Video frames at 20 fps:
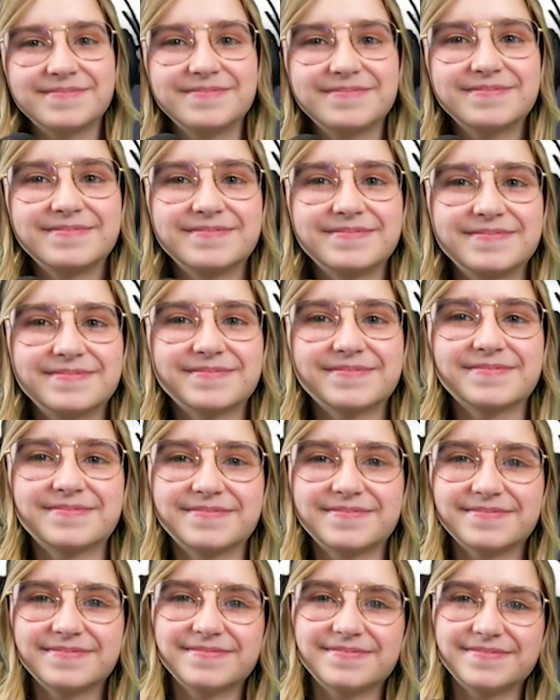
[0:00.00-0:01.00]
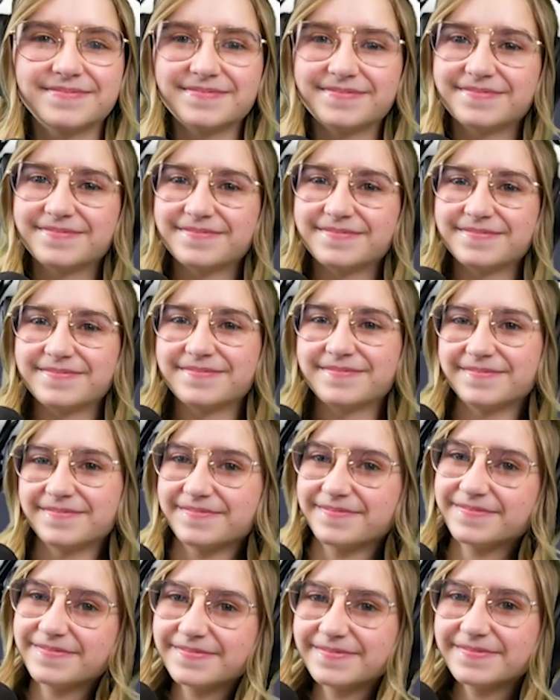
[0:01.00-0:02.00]

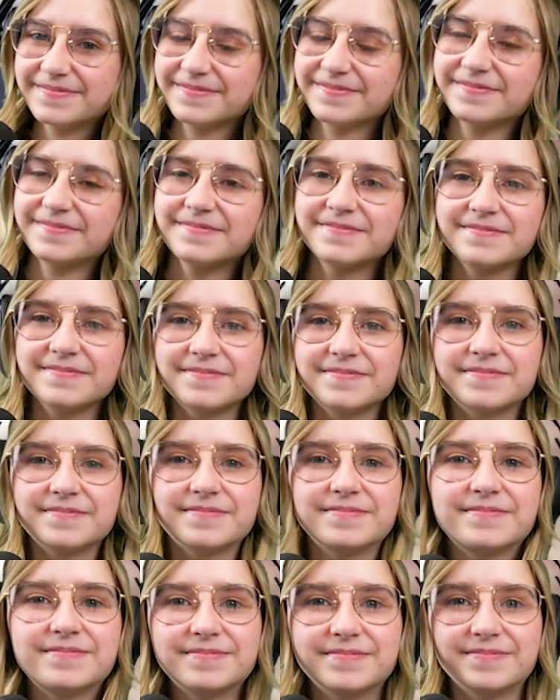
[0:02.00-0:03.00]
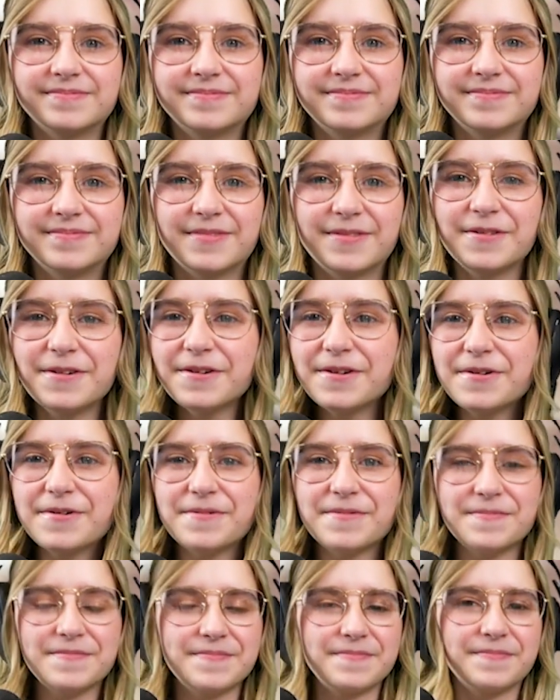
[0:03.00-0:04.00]

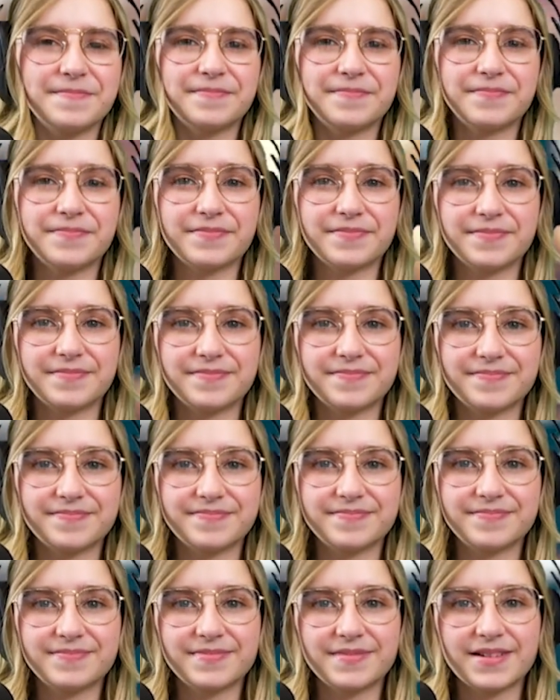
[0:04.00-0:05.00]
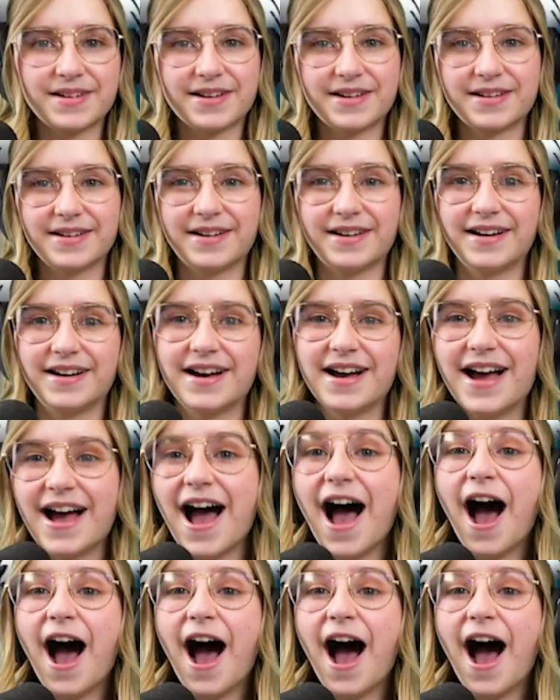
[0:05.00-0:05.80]
This person isn't speaking.